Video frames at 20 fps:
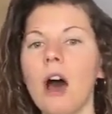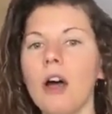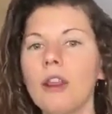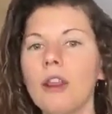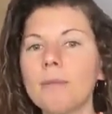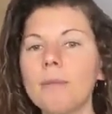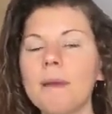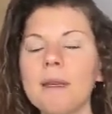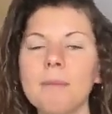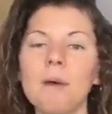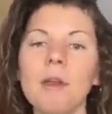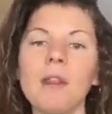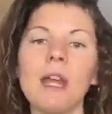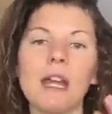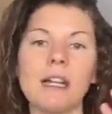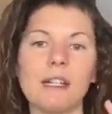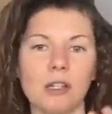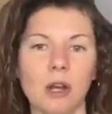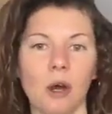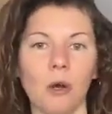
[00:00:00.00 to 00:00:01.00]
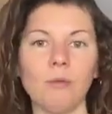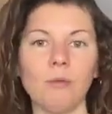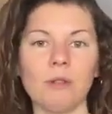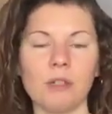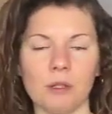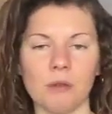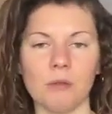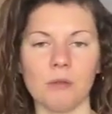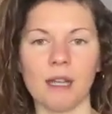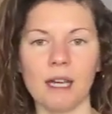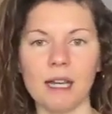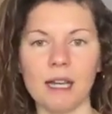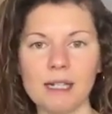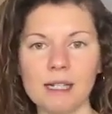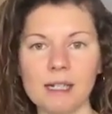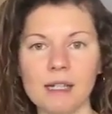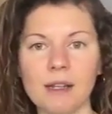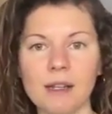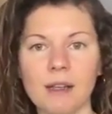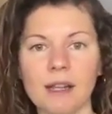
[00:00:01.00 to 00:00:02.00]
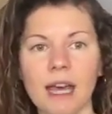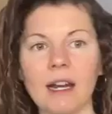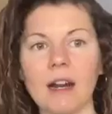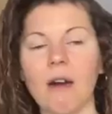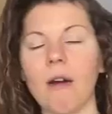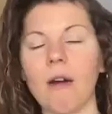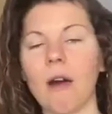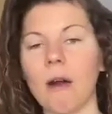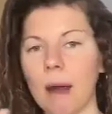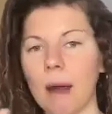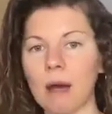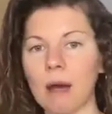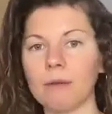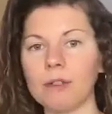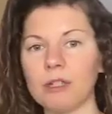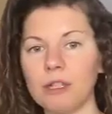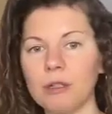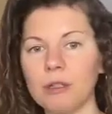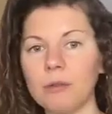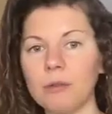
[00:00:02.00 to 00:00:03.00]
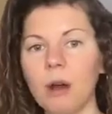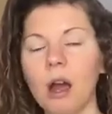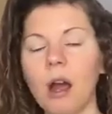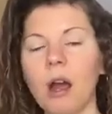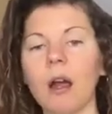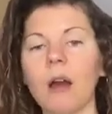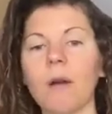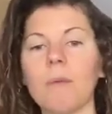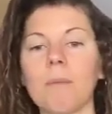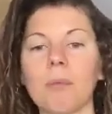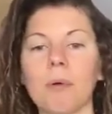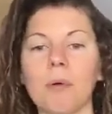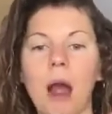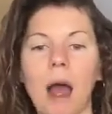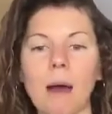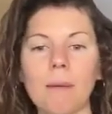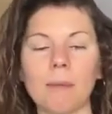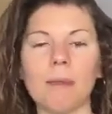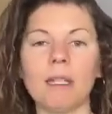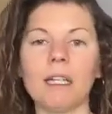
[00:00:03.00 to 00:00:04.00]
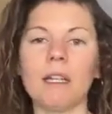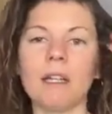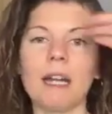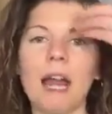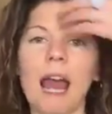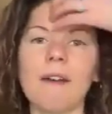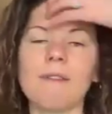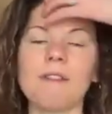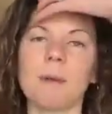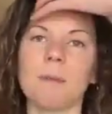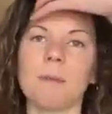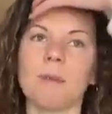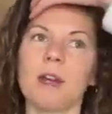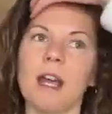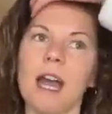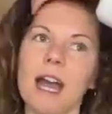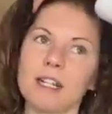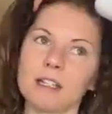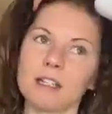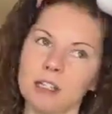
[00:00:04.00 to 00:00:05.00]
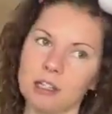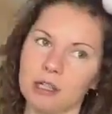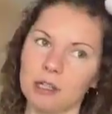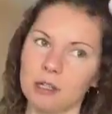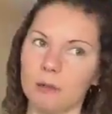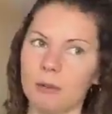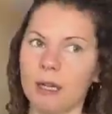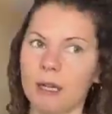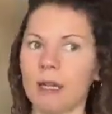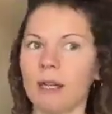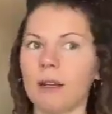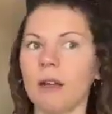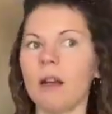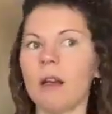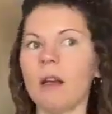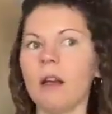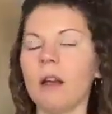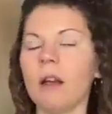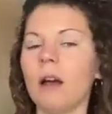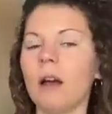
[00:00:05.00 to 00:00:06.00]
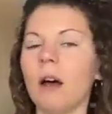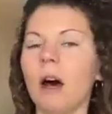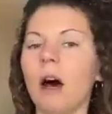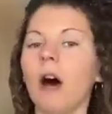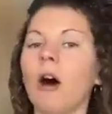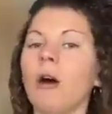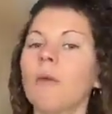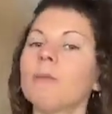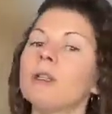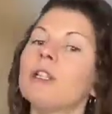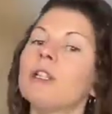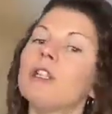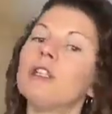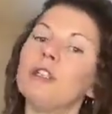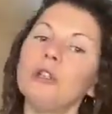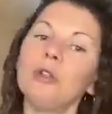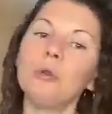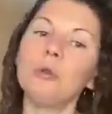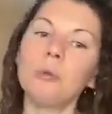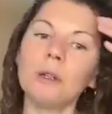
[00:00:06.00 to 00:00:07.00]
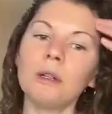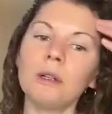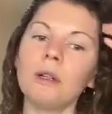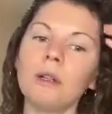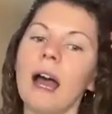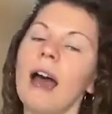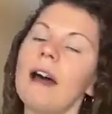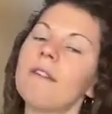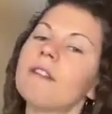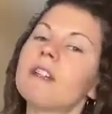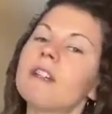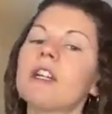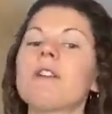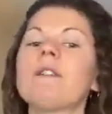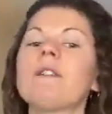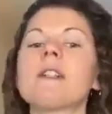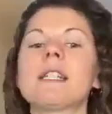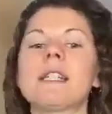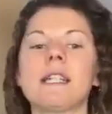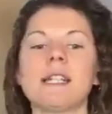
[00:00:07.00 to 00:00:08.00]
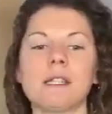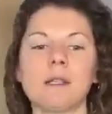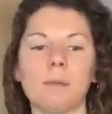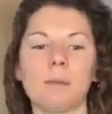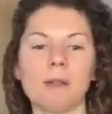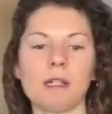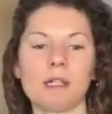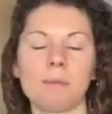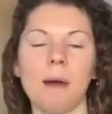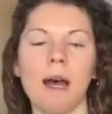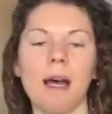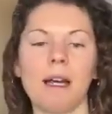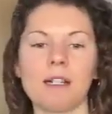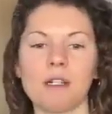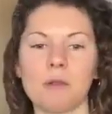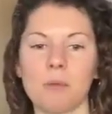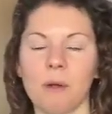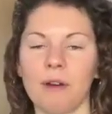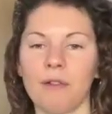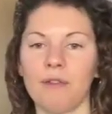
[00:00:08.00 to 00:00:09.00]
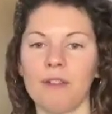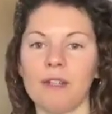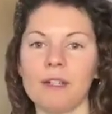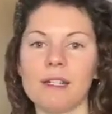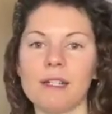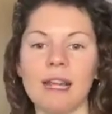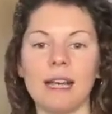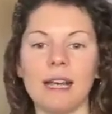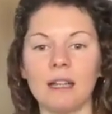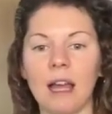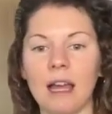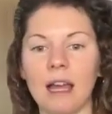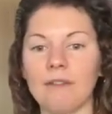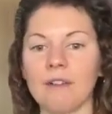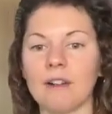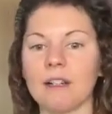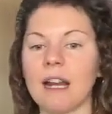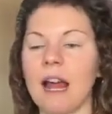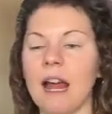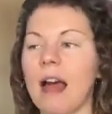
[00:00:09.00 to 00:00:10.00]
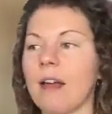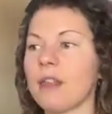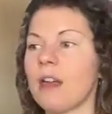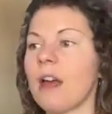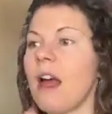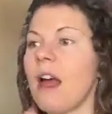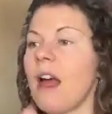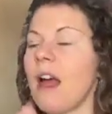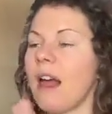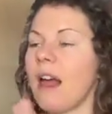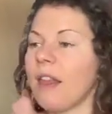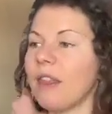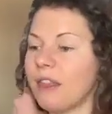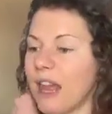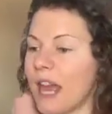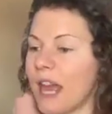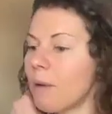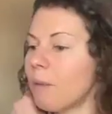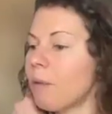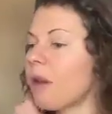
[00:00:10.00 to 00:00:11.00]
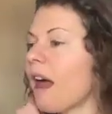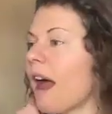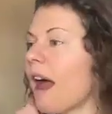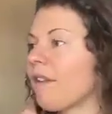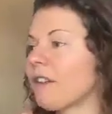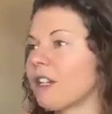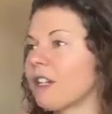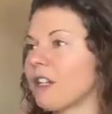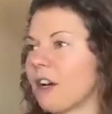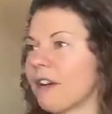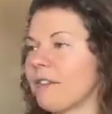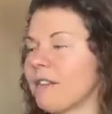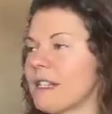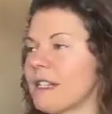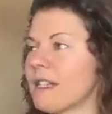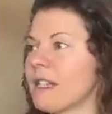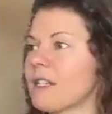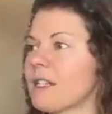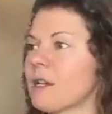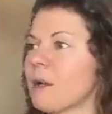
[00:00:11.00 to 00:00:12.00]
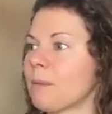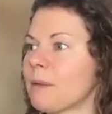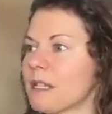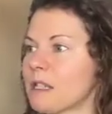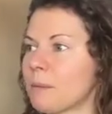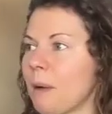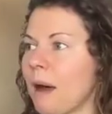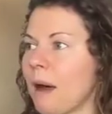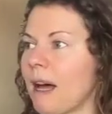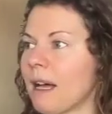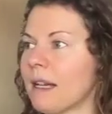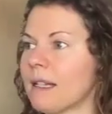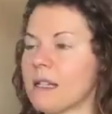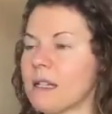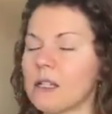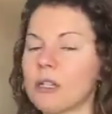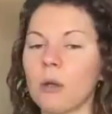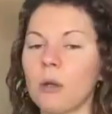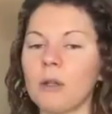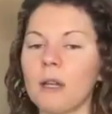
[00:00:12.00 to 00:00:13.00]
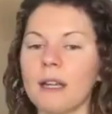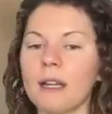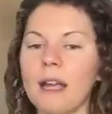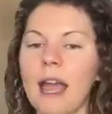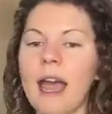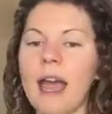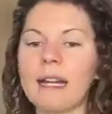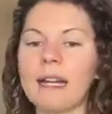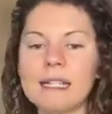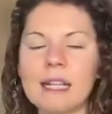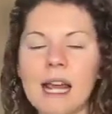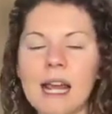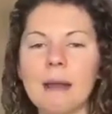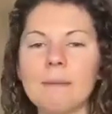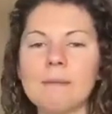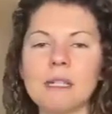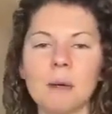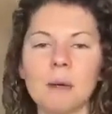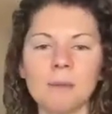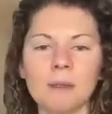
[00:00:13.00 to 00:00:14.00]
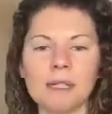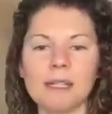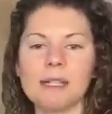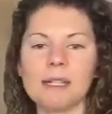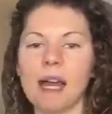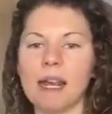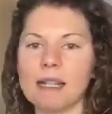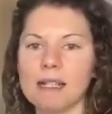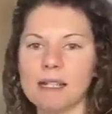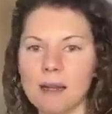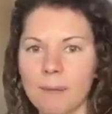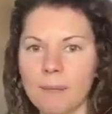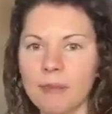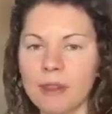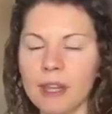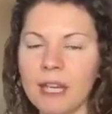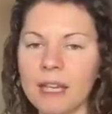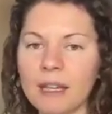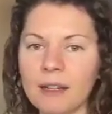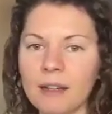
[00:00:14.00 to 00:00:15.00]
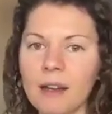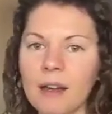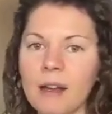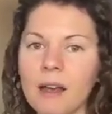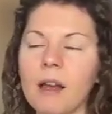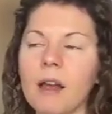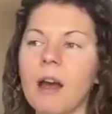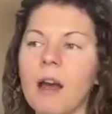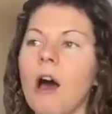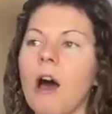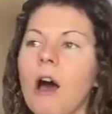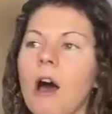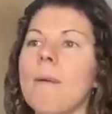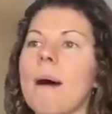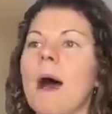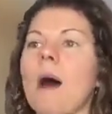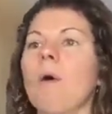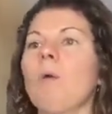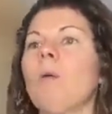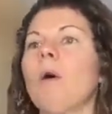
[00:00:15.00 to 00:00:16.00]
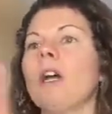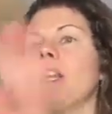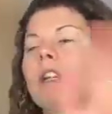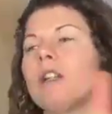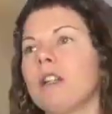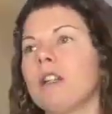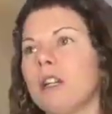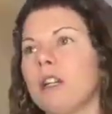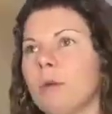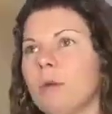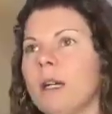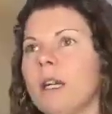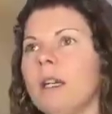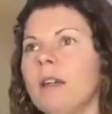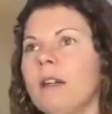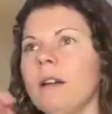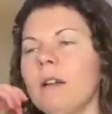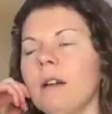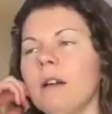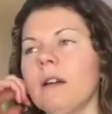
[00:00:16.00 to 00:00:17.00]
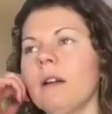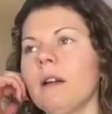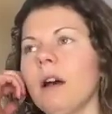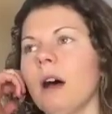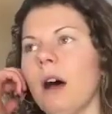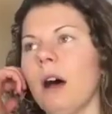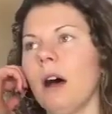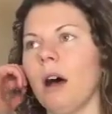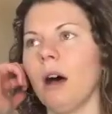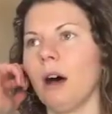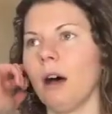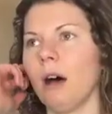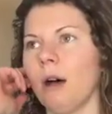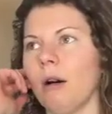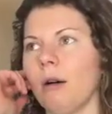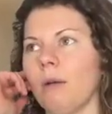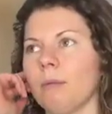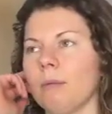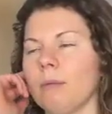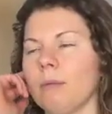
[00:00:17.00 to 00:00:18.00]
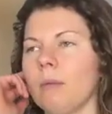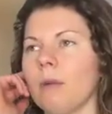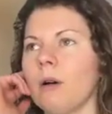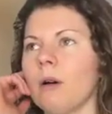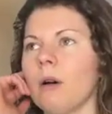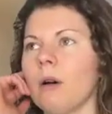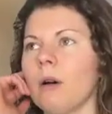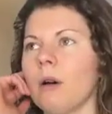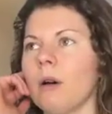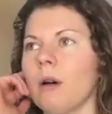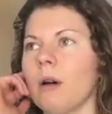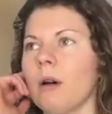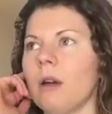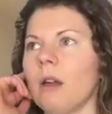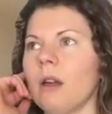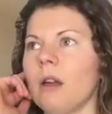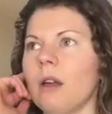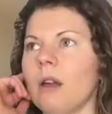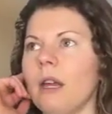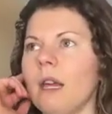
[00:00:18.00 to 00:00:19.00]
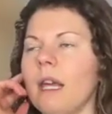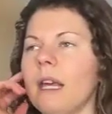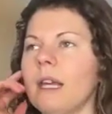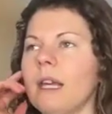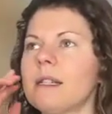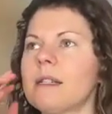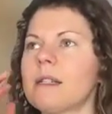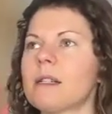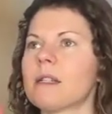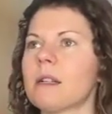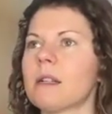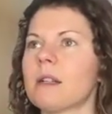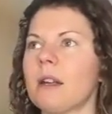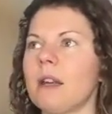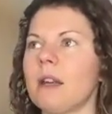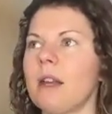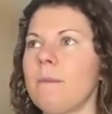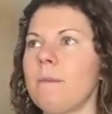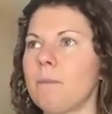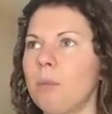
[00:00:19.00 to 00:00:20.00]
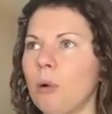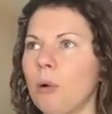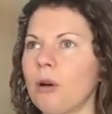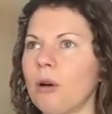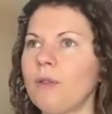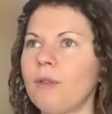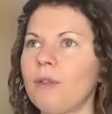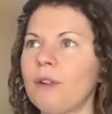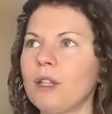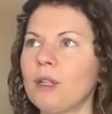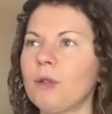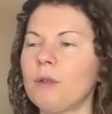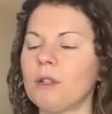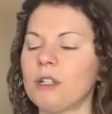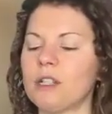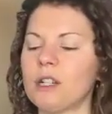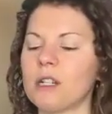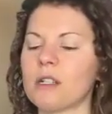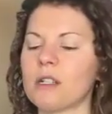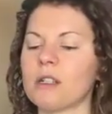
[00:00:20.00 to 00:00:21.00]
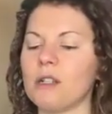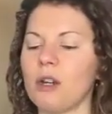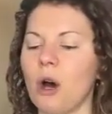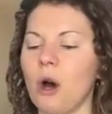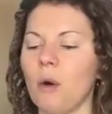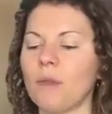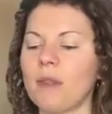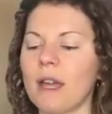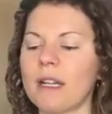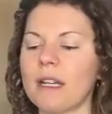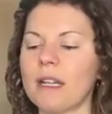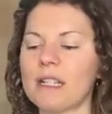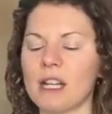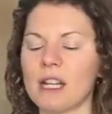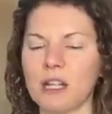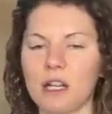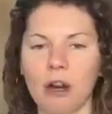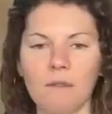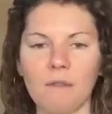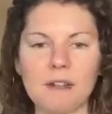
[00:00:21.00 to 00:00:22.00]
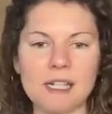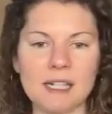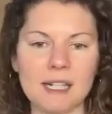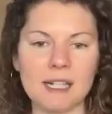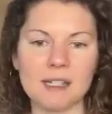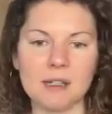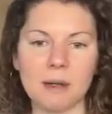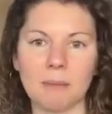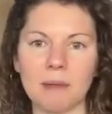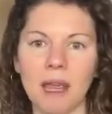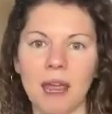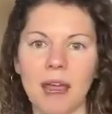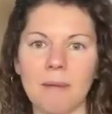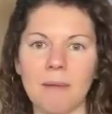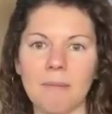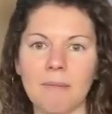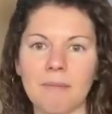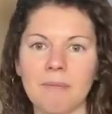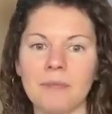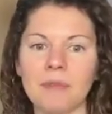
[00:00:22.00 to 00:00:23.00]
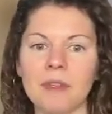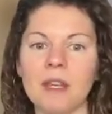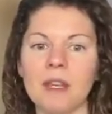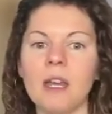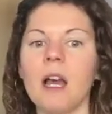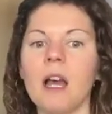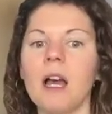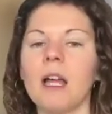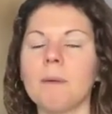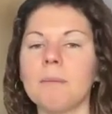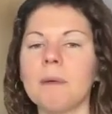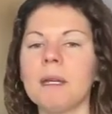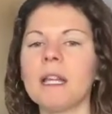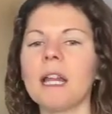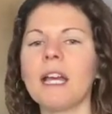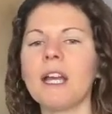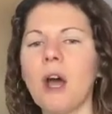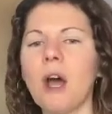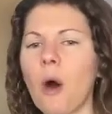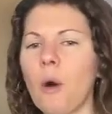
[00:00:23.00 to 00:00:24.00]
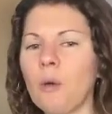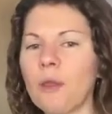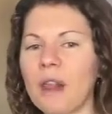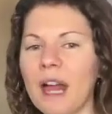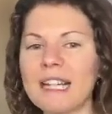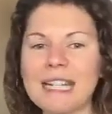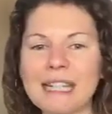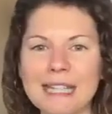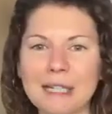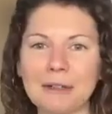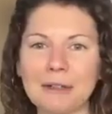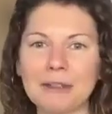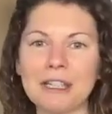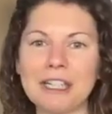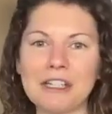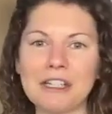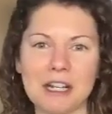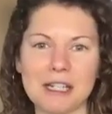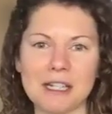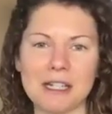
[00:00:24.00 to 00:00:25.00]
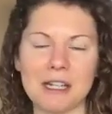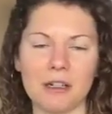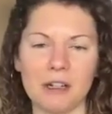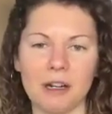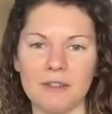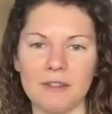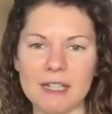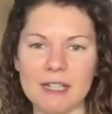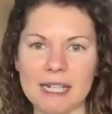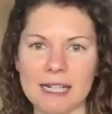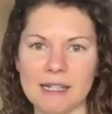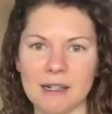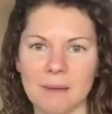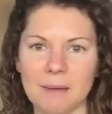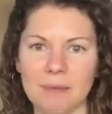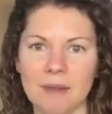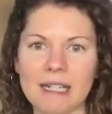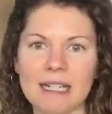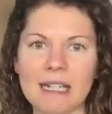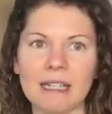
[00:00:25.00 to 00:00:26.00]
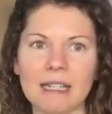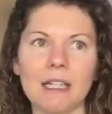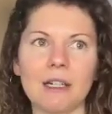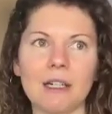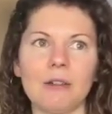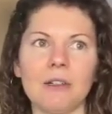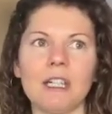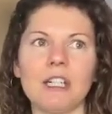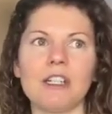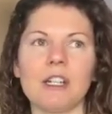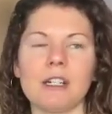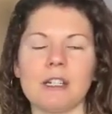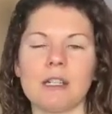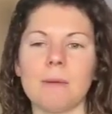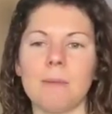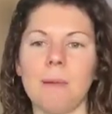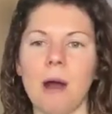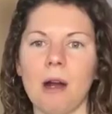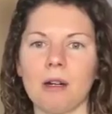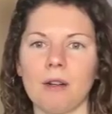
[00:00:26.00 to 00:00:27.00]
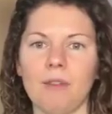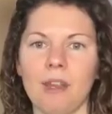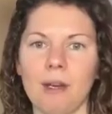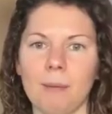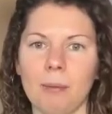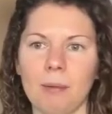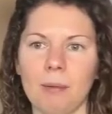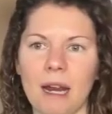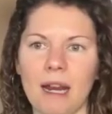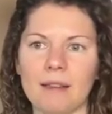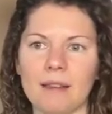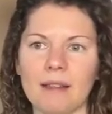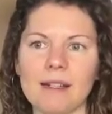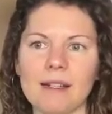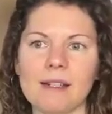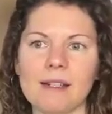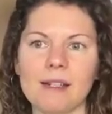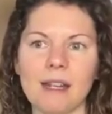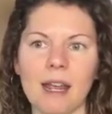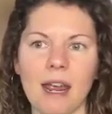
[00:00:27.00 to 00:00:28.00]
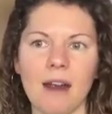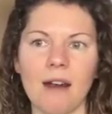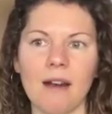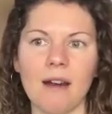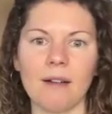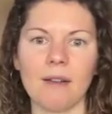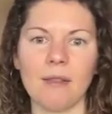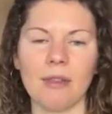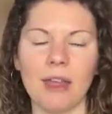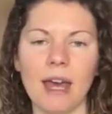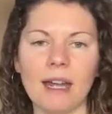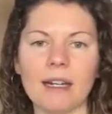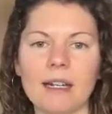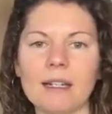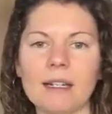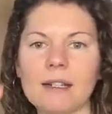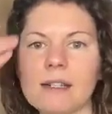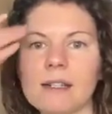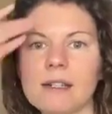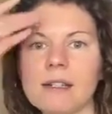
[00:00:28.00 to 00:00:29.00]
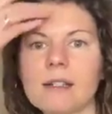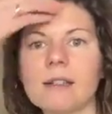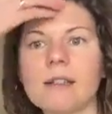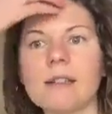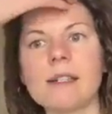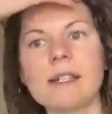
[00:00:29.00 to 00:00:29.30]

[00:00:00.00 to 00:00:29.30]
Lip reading: other people that don't do this, that are around you, are probably going to have some reaction to it. You will have a nervous system response where it feels like life or death. They will have a nervous system response. So, like, anytime someone says something about what you're doing, um, it's important for you to just know that it's a nervous system game. Be like, oh, that's literally just their nervous system. That's literally just the part of their brain that's scared that is